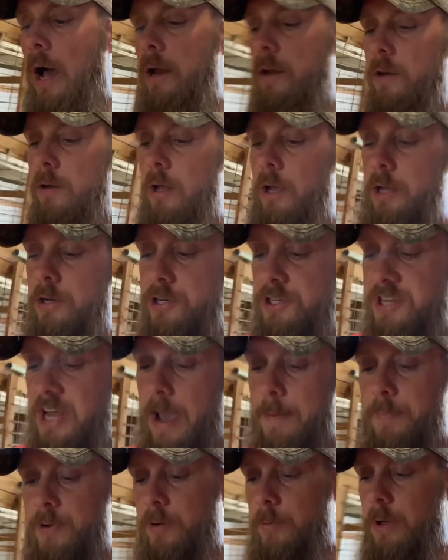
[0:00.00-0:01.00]
It just
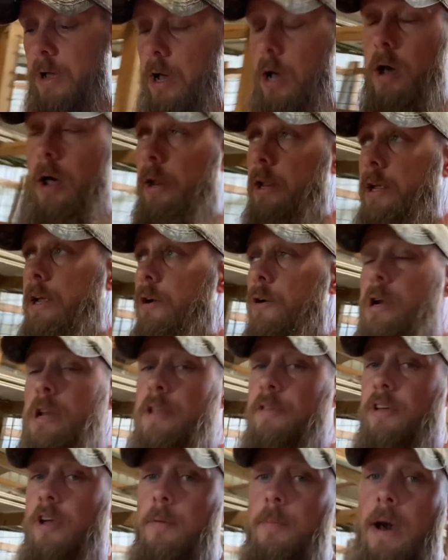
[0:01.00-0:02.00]
happened to be, I didn't hear
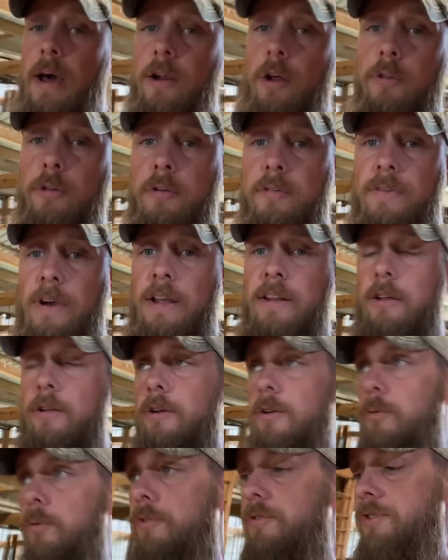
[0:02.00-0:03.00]
anything about it other than the fact that it
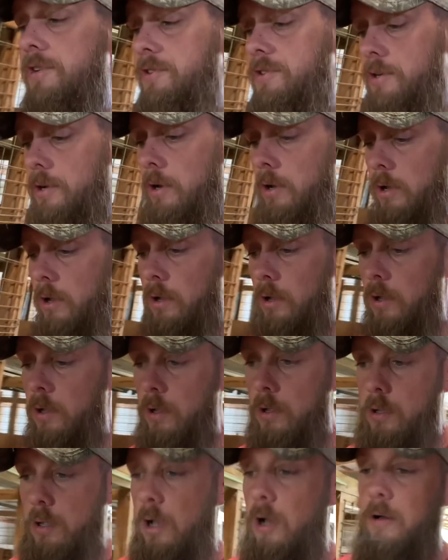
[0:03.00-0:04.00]
was just
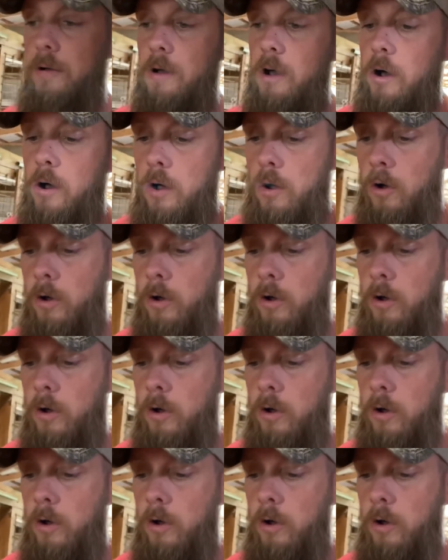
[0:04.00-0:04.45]
on